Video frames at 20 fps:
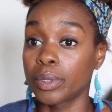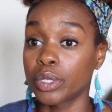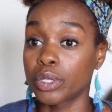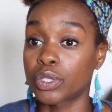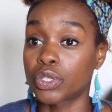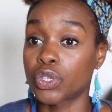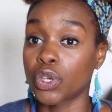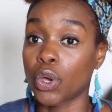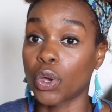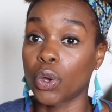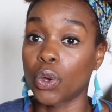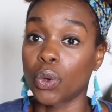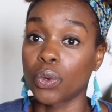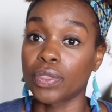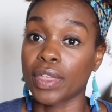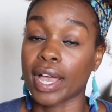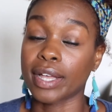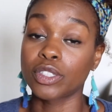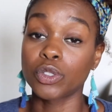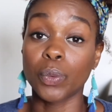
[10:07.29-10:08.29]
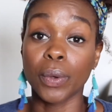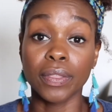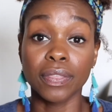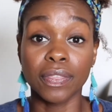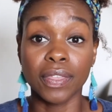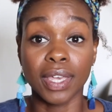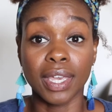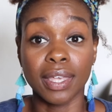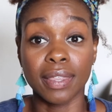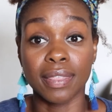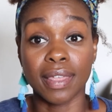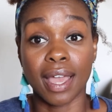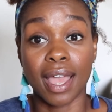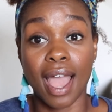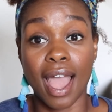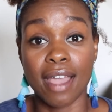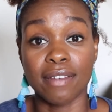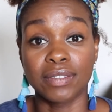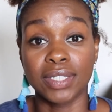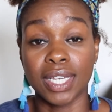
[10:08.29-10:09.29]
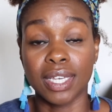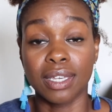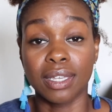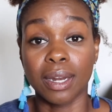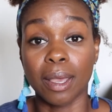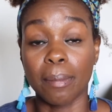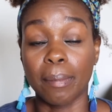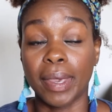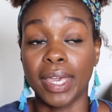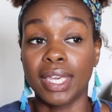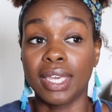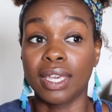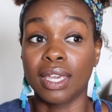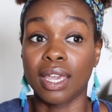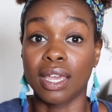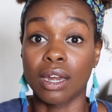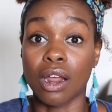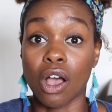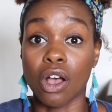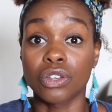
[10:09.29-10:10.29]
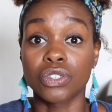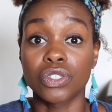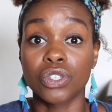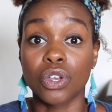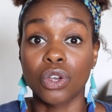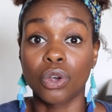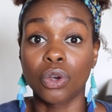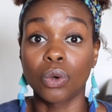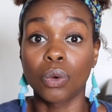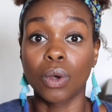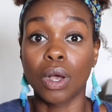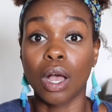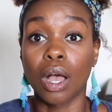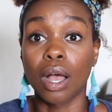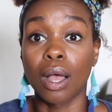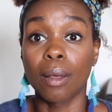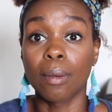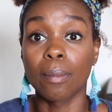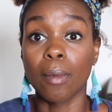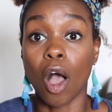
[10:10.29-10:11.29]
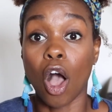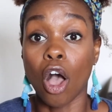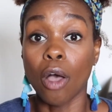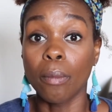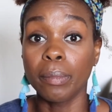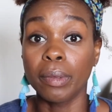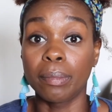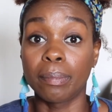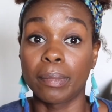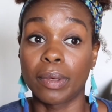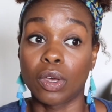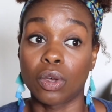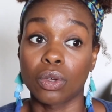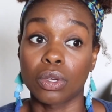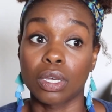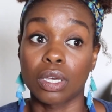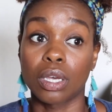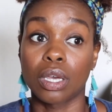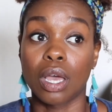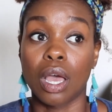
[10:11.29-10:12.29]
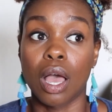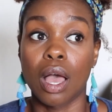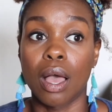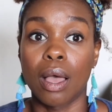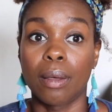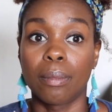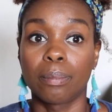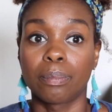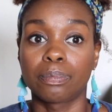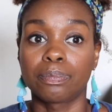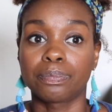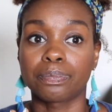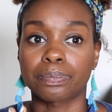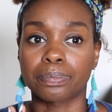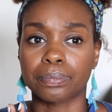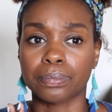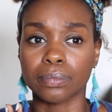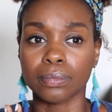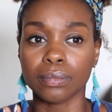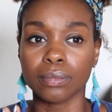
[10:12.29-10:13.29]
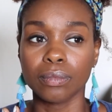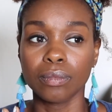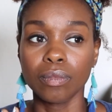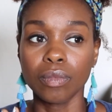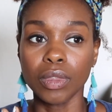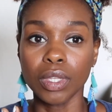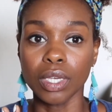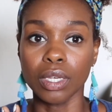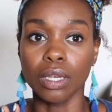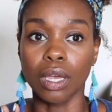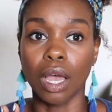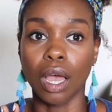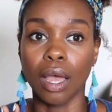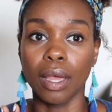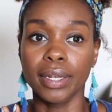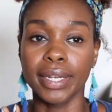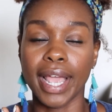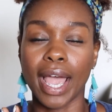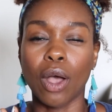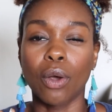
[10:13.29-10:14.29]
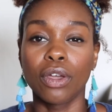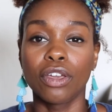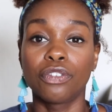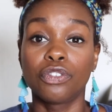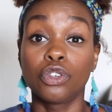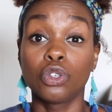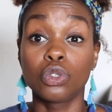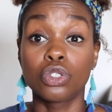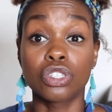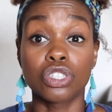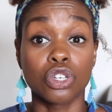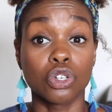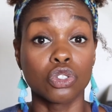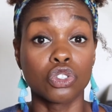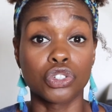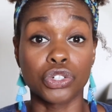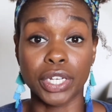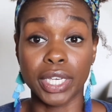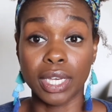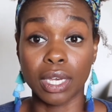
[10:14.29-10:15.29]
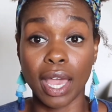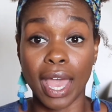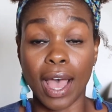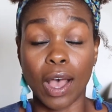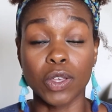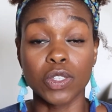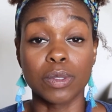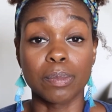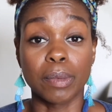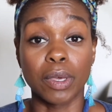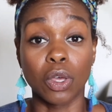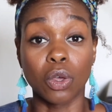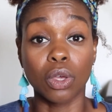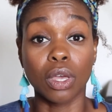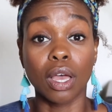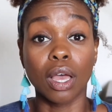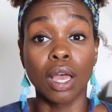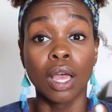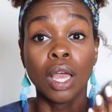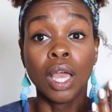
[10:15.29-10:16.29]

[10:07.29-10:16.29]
So that's one thing that I've taken up making, and also almond milk. Now, if you still drink cow's milk,